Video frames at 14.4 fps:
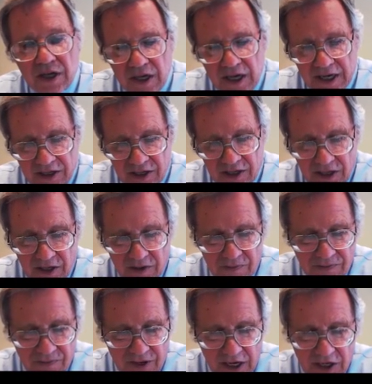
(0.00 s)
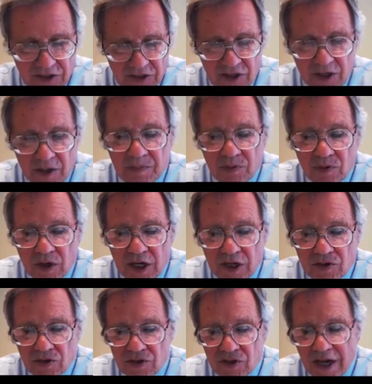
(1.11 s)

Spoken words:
and clarifies an appraiser's